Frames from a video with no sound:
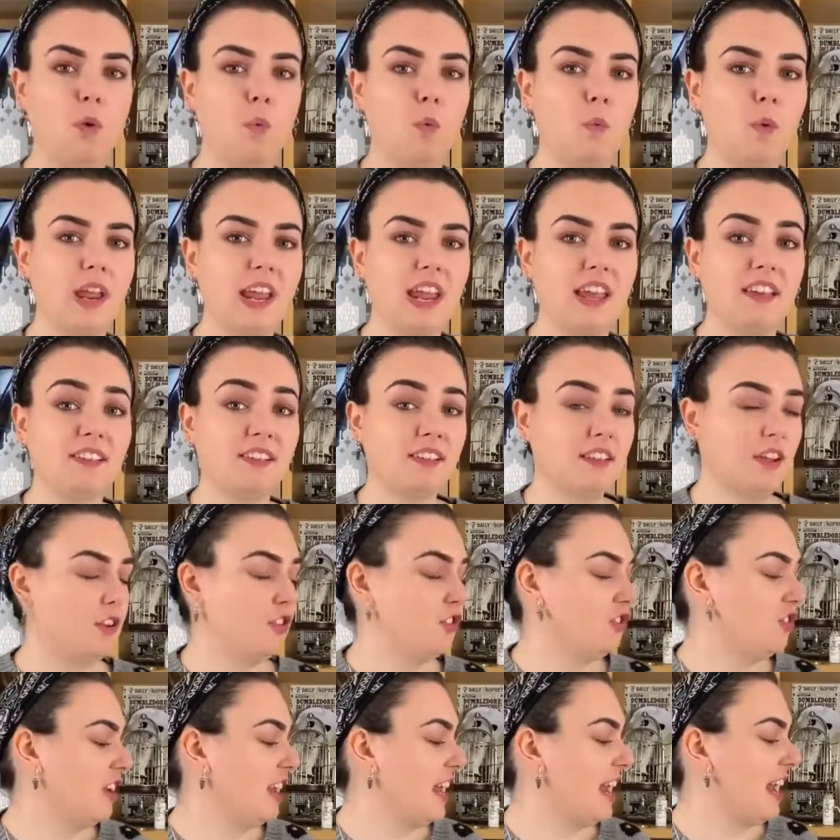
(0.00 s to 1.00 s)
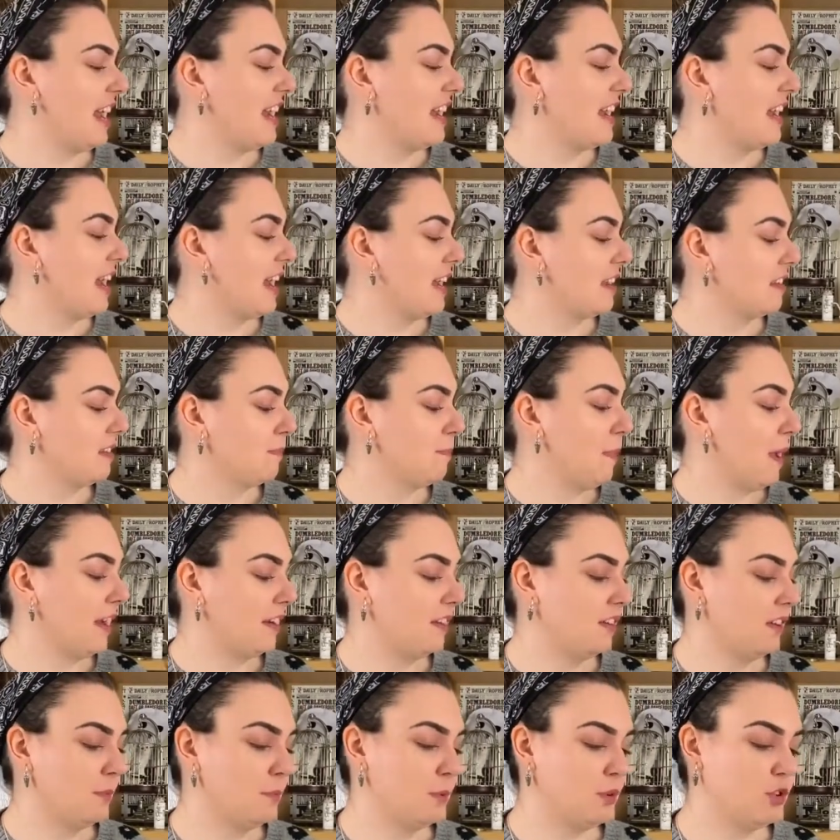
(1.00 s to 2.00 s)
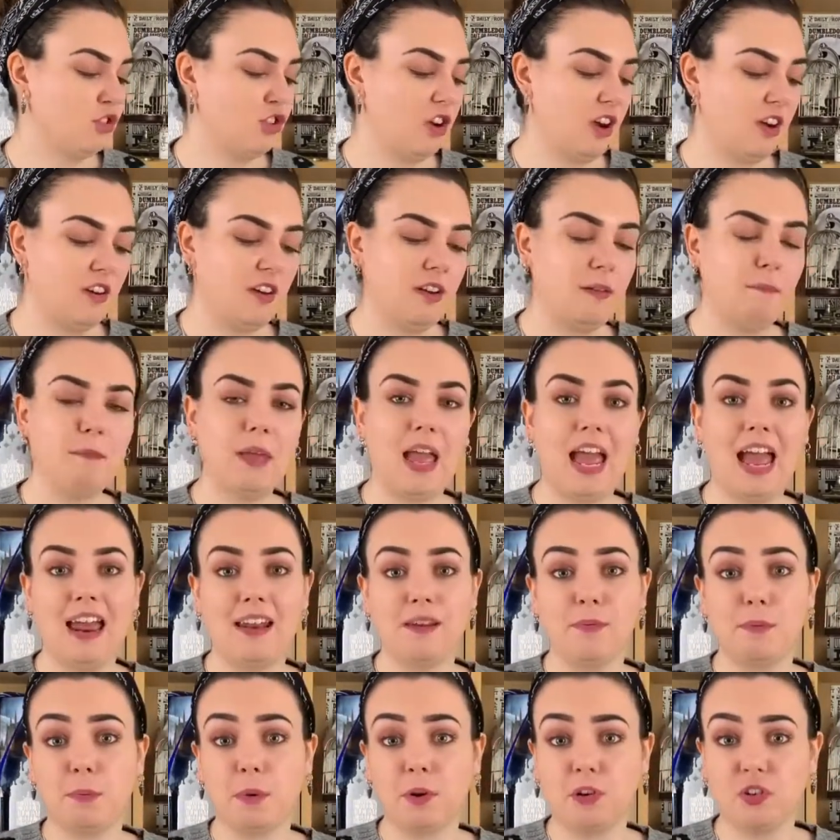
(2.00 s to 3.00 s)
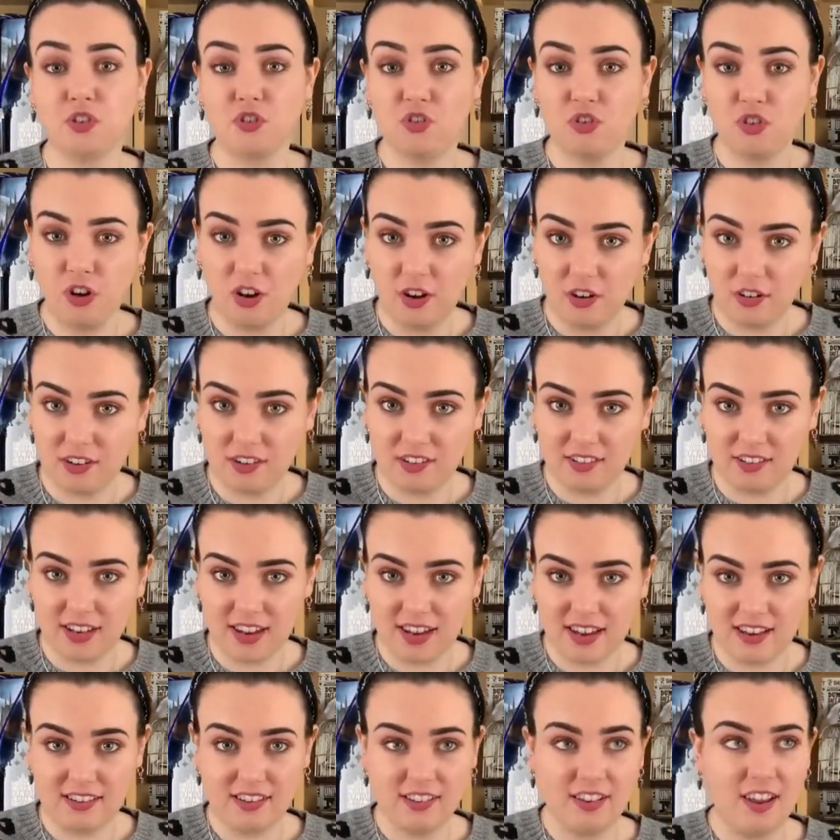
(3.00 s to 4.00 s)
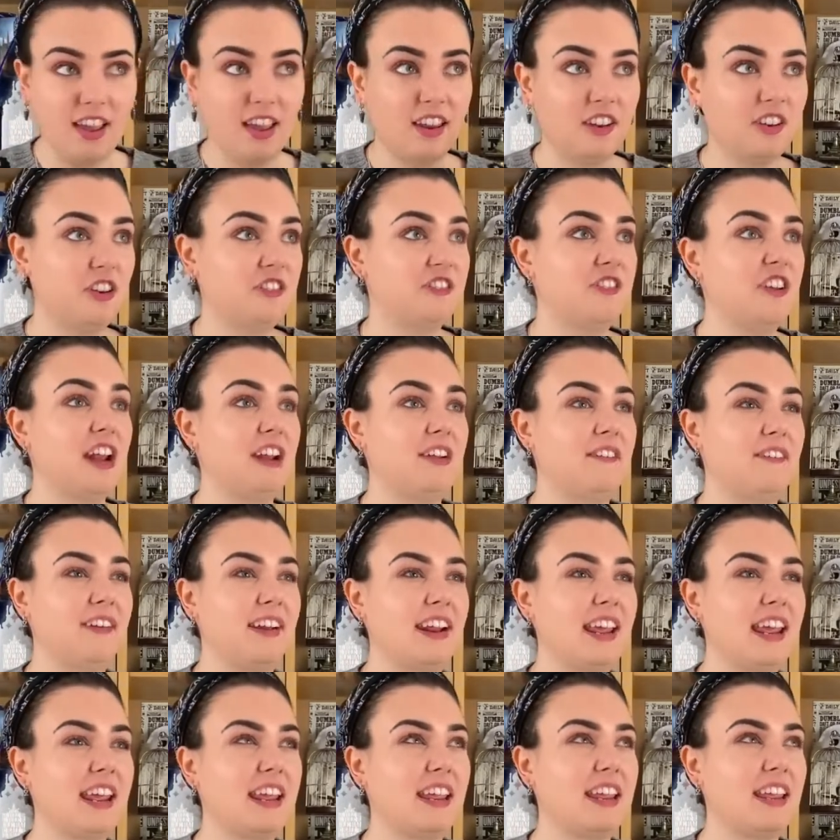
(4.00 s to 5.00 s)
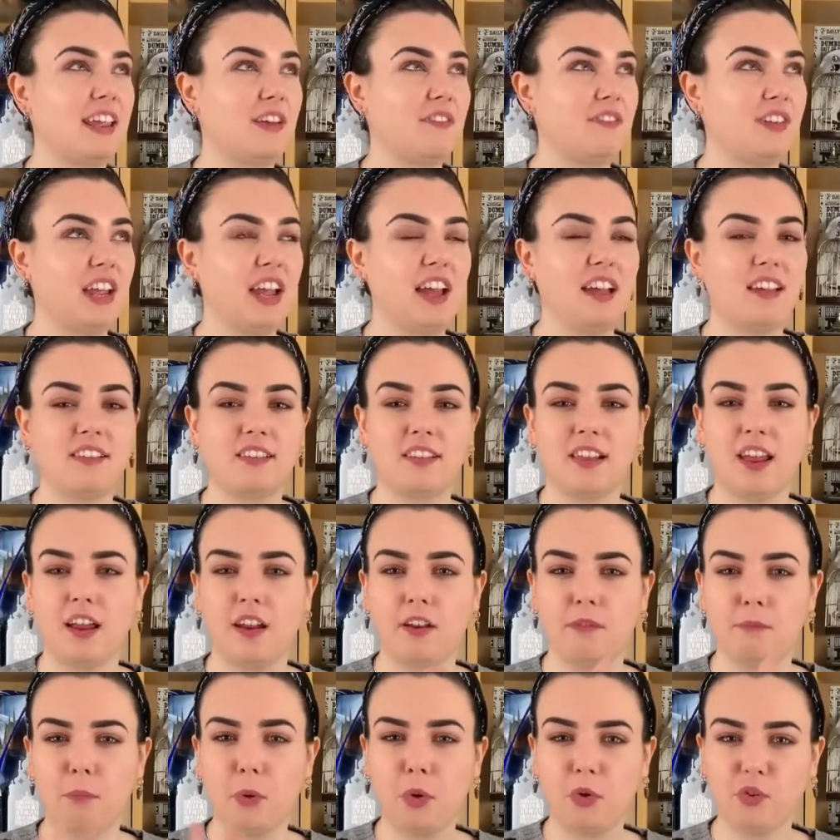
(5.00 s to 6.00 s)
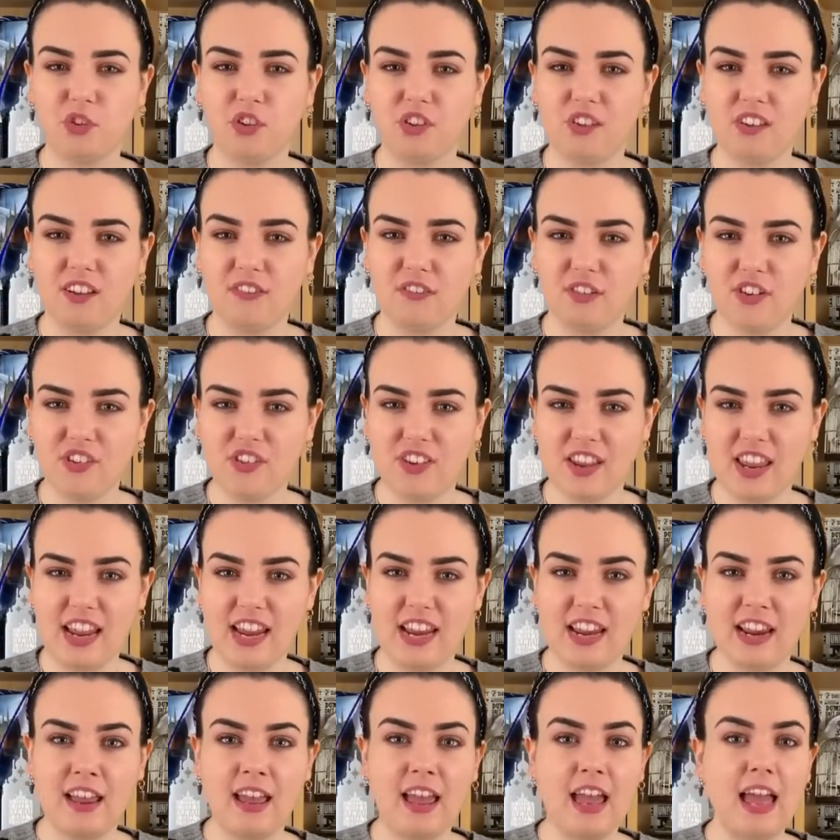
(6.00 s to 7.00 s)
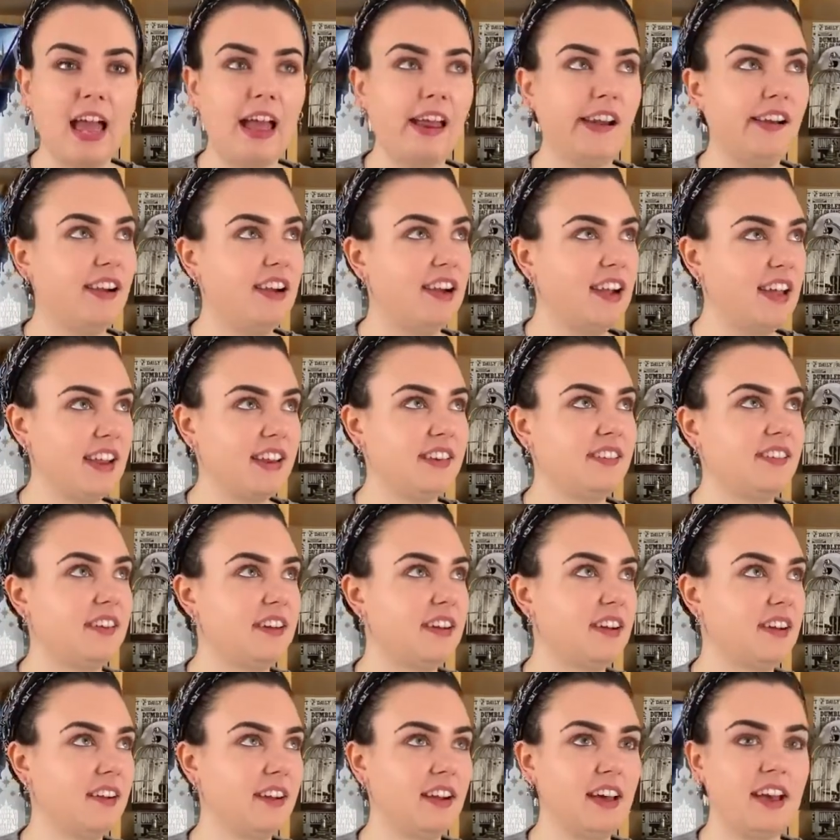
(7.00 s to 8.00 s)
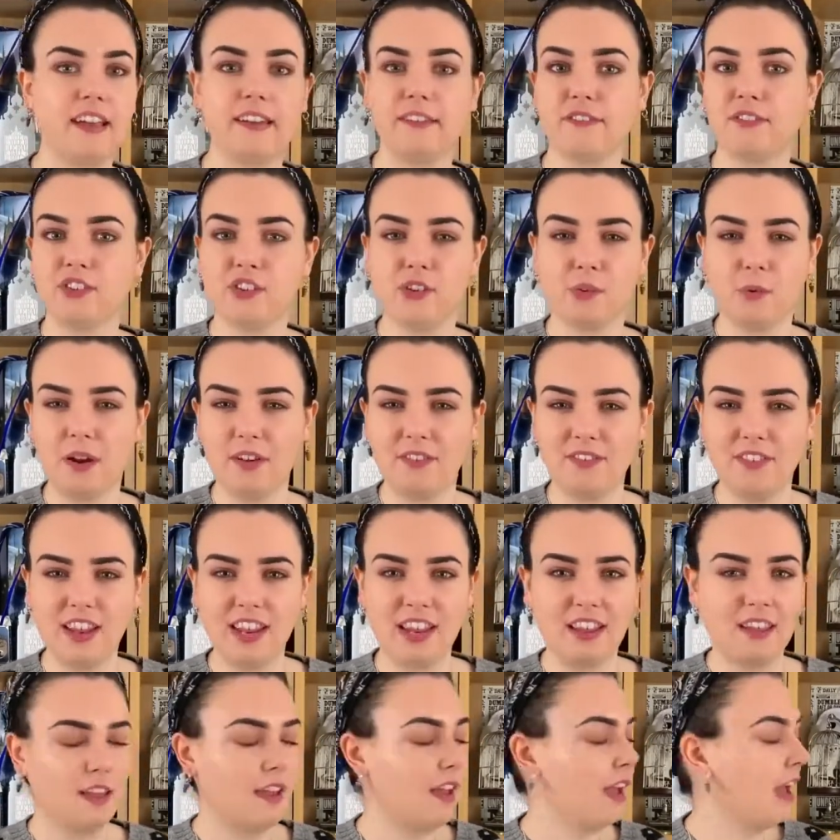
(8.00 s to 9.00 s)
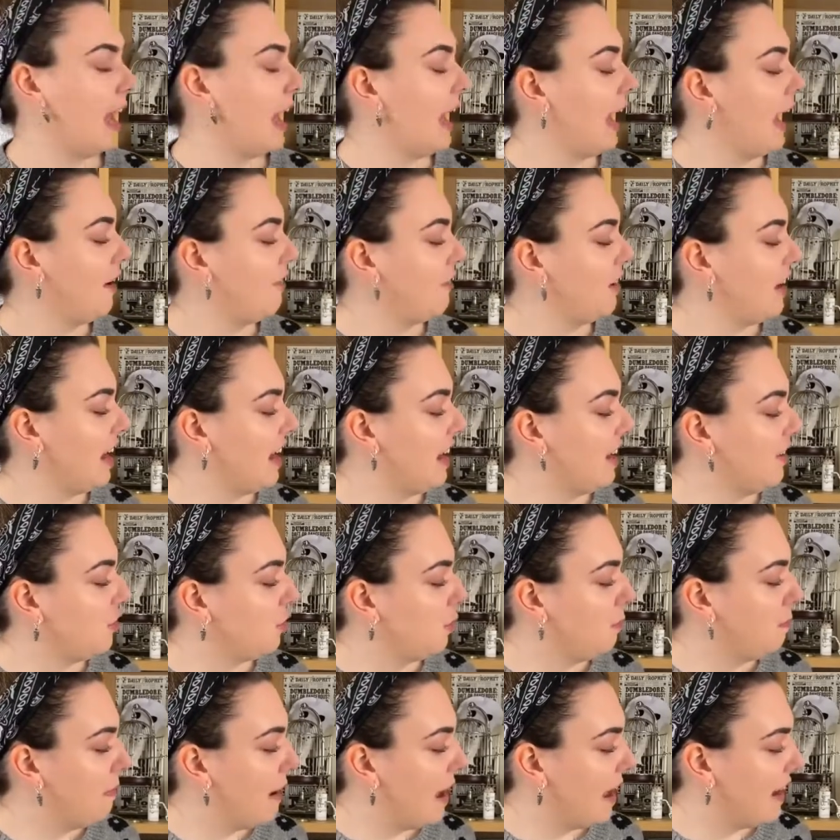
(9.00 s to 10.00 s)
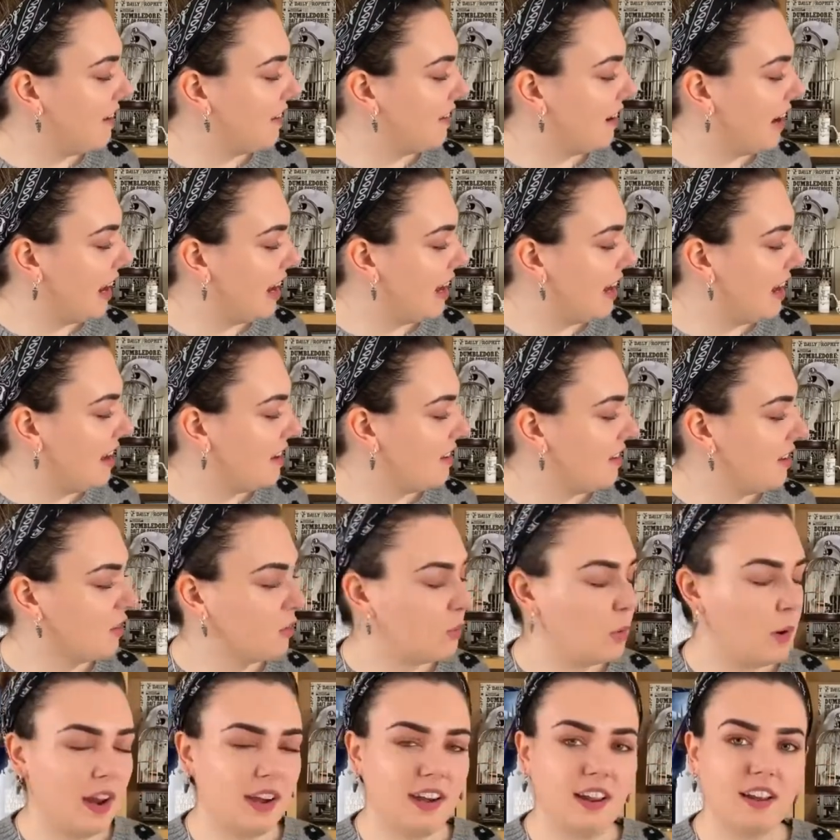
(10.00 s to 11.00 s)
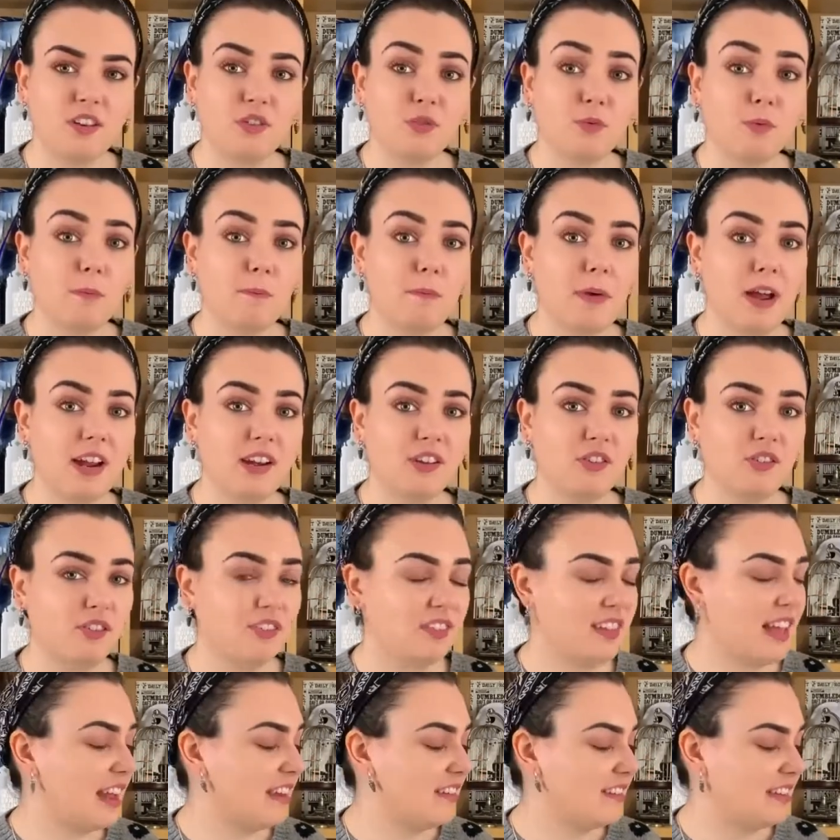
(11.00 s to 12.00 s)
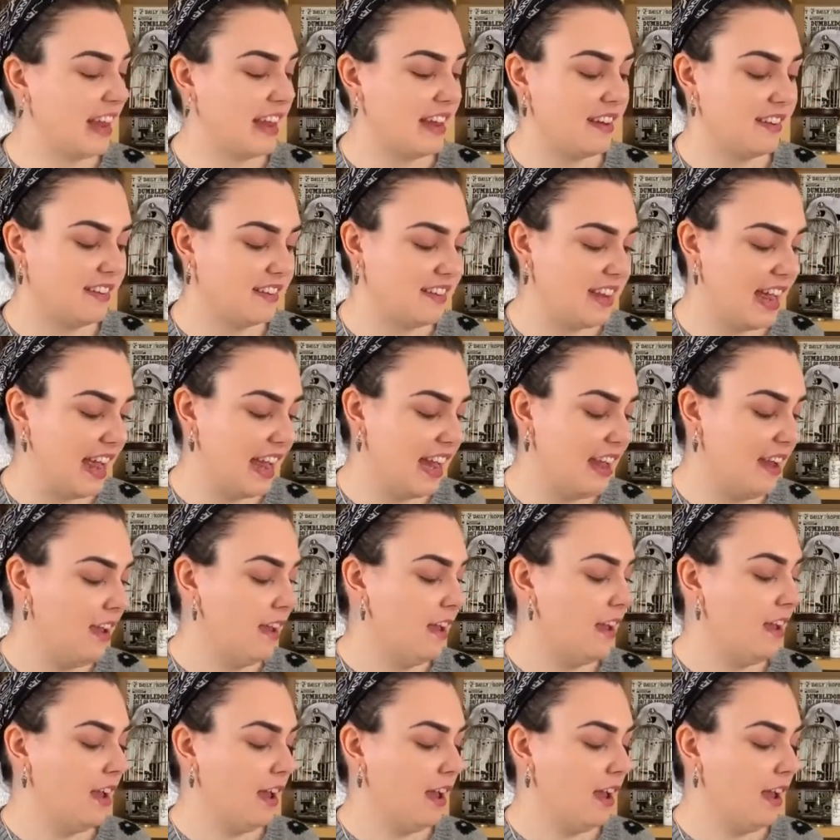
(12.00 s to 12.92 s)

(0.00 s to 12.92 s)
We associate Expecto Patronum and Patronuses to generally giving us kind of positivity and light in our lives. So I think having a little band like this, it's quite a nice reminder of that day to day.